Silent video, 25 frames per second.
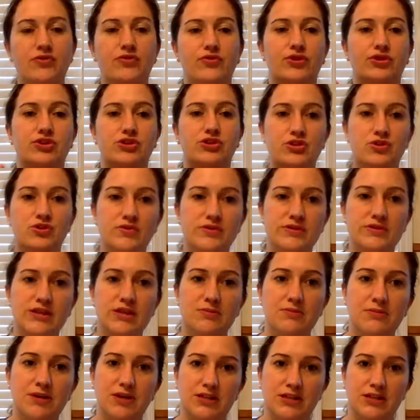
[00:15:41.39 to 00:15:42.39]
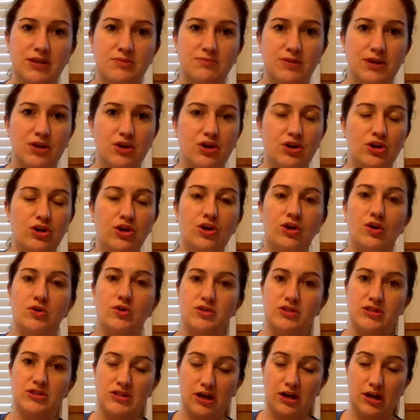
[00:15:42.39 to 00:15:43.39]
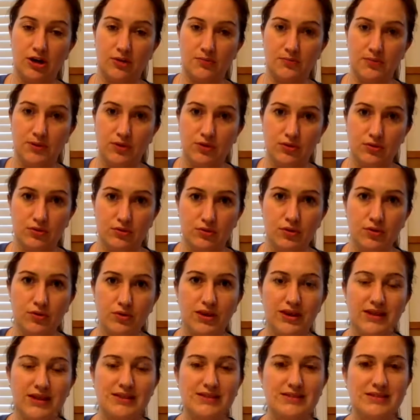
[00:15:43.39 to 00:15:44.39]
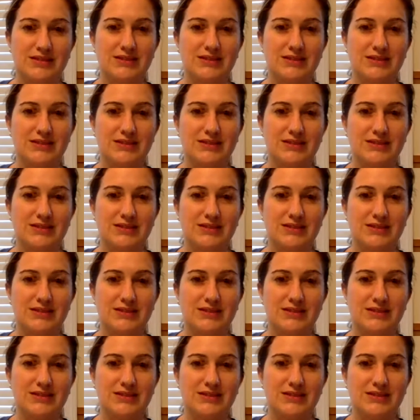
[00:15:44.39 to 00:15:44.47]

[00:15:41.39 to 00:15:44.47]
for choosing me to be your coach to help you through this.